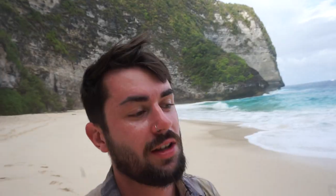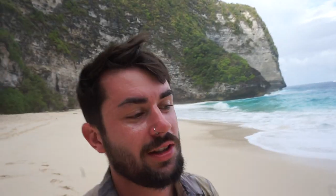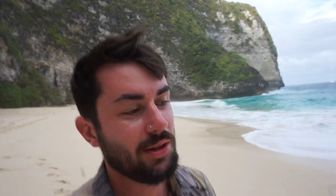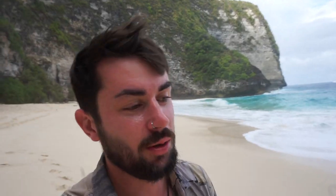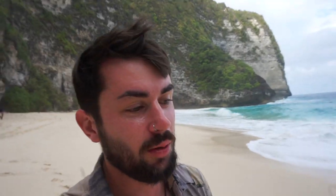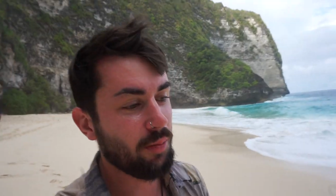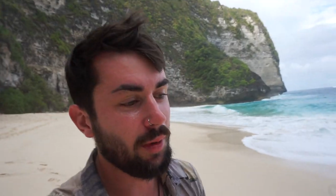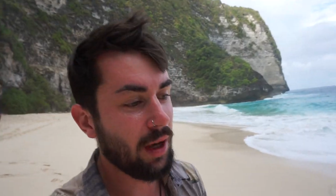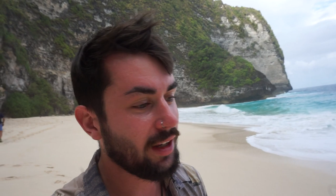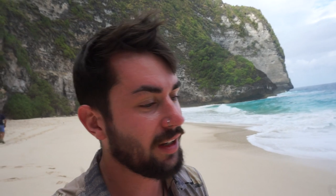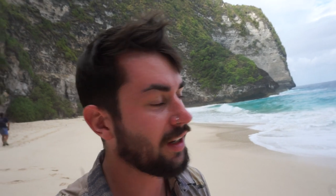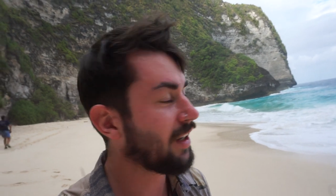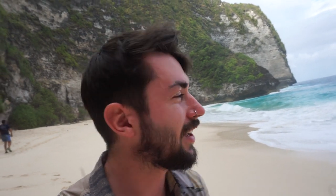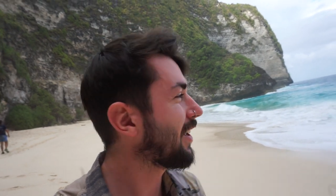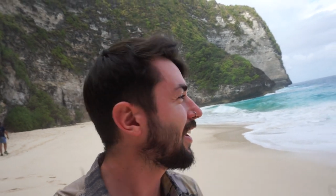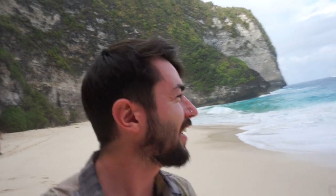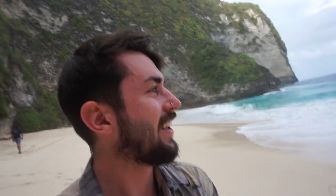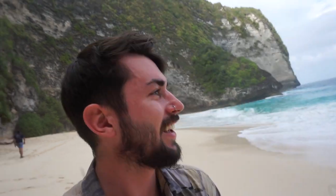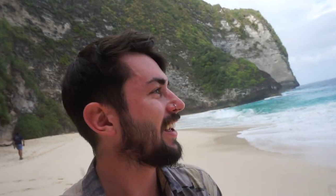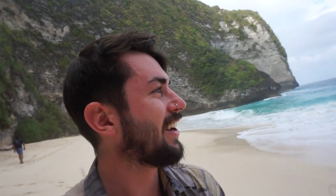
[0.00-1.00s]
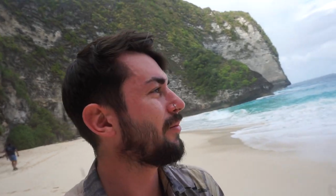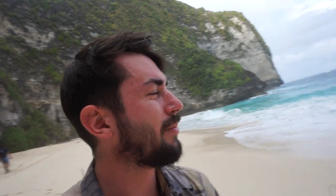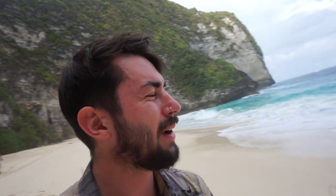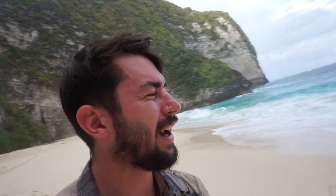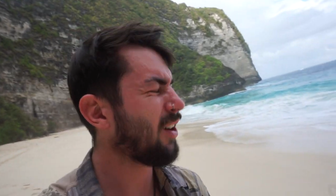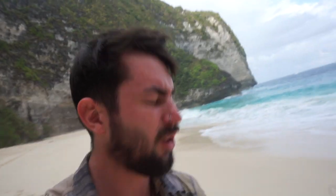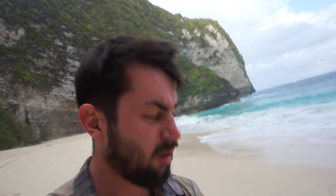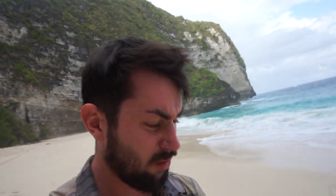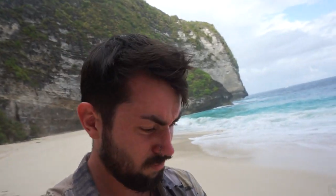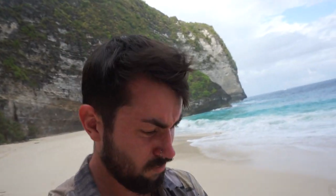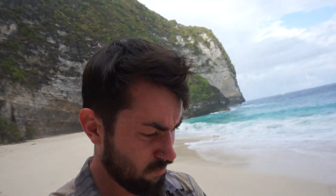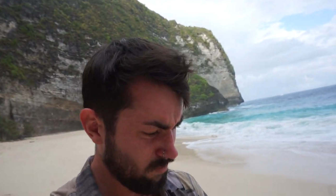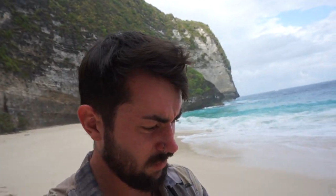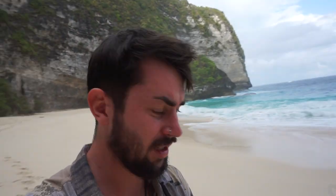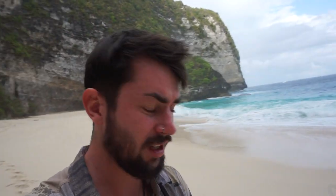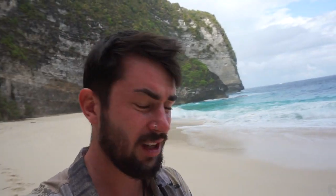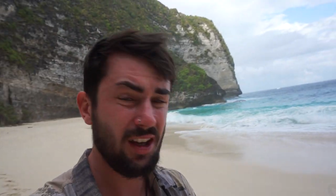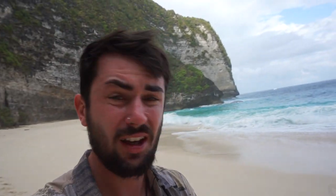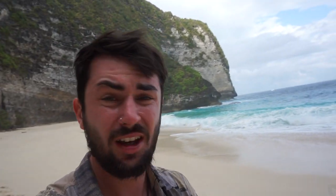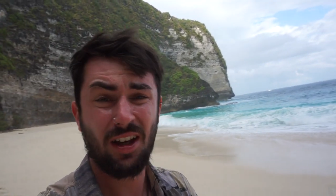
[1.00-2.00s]
So we made it in about
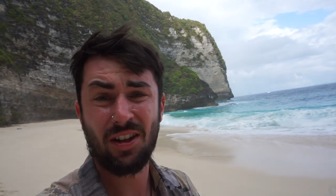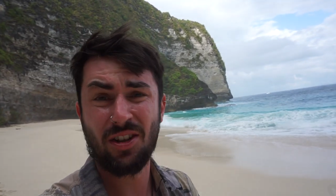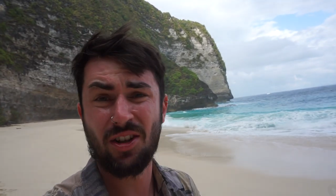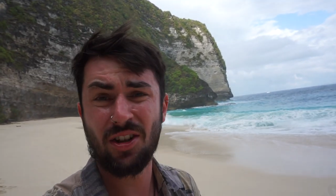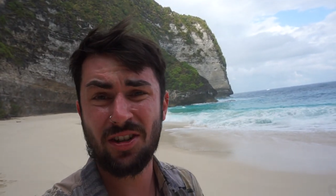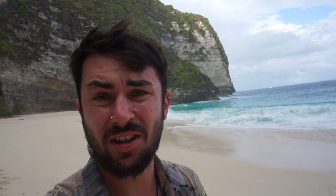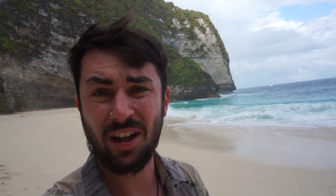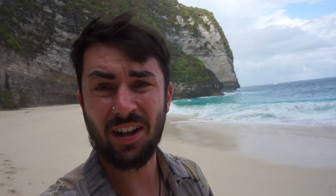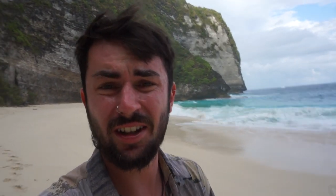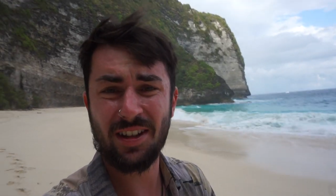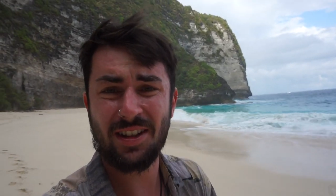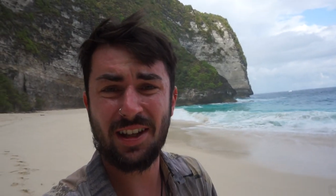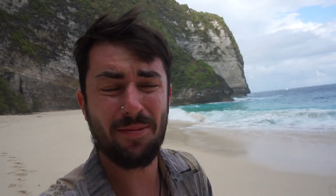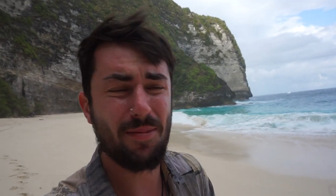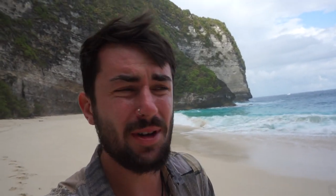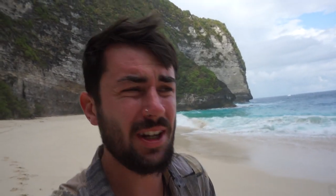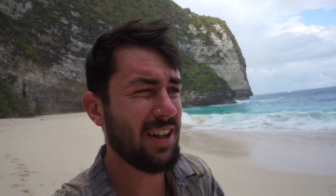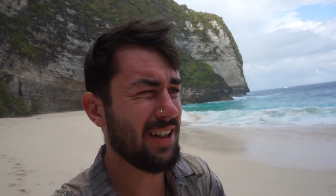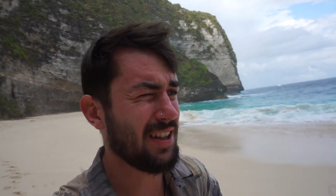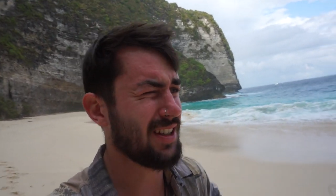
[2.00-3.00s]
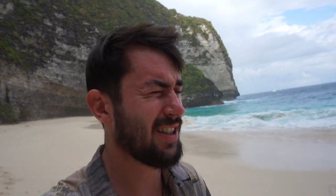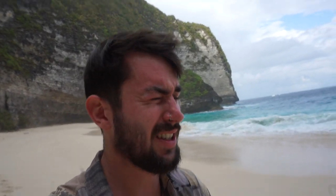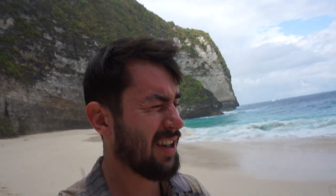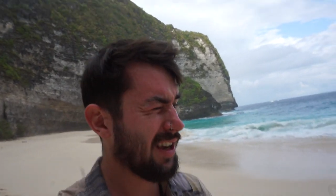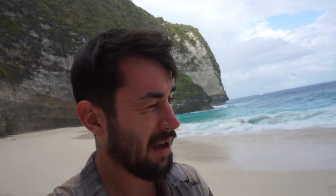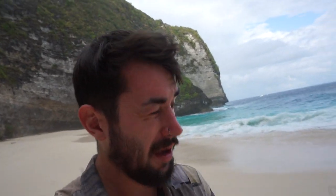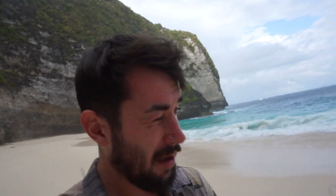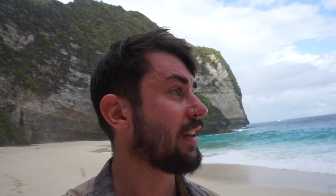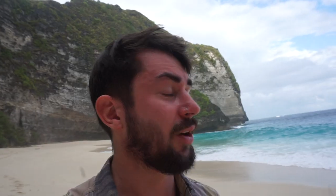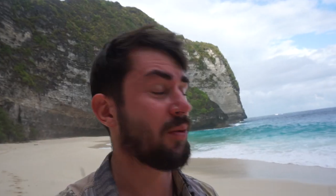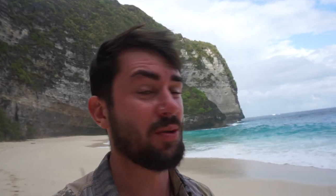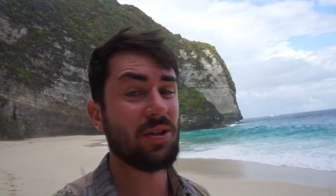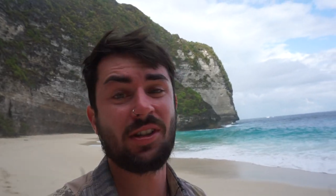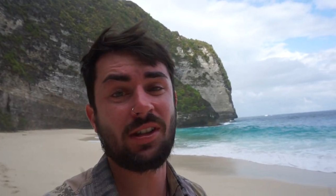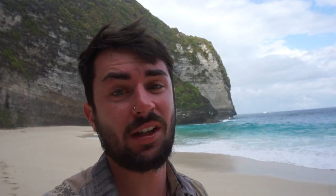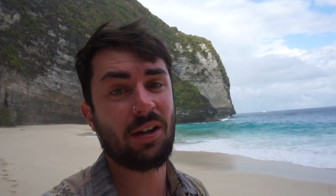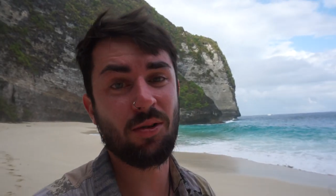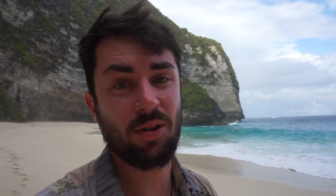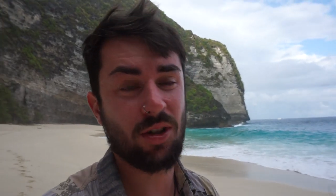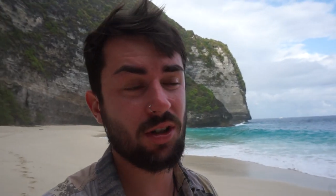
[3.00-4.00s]
just under 10 minutes. That was
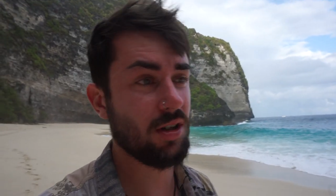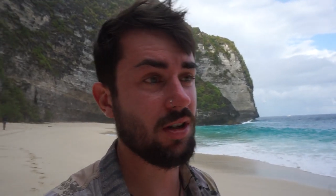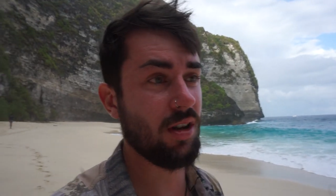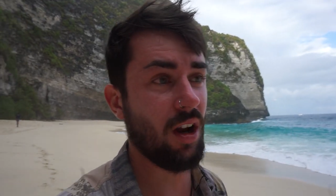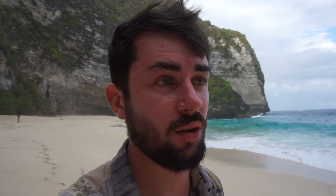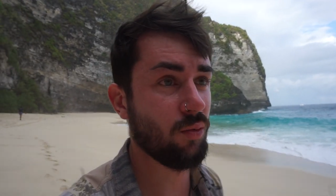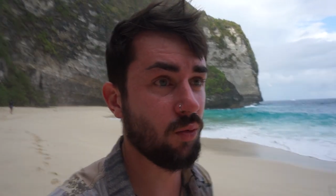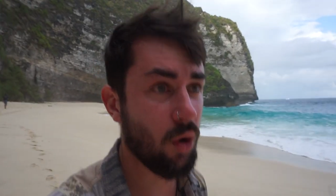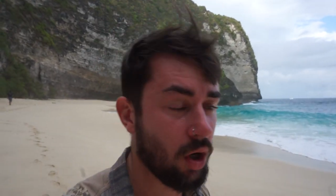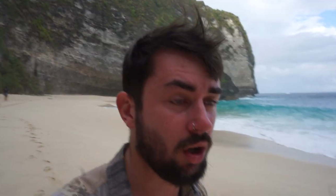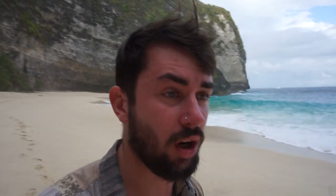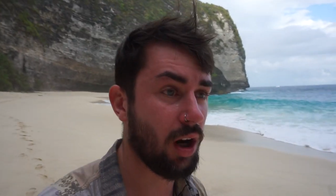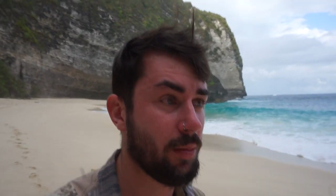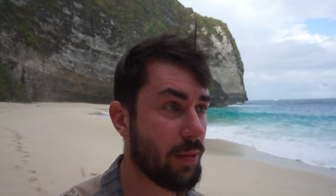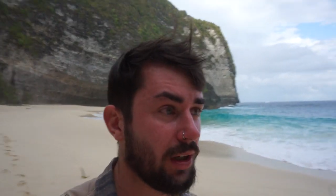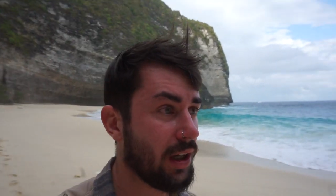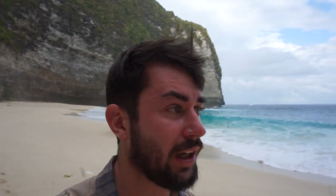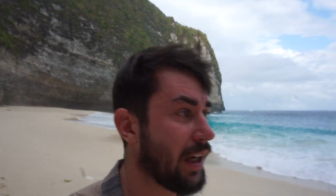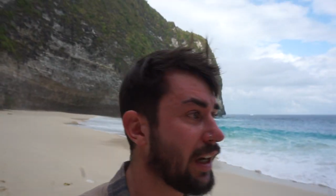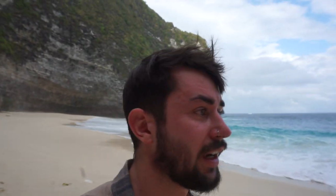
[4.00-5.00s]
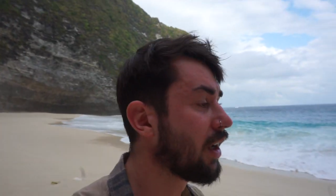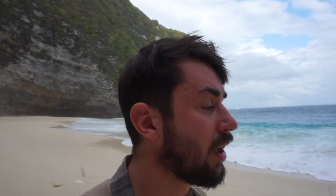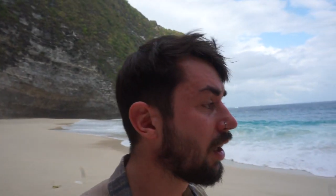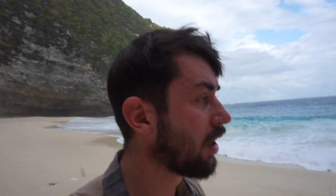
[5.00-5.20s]
still just like rock climbing again.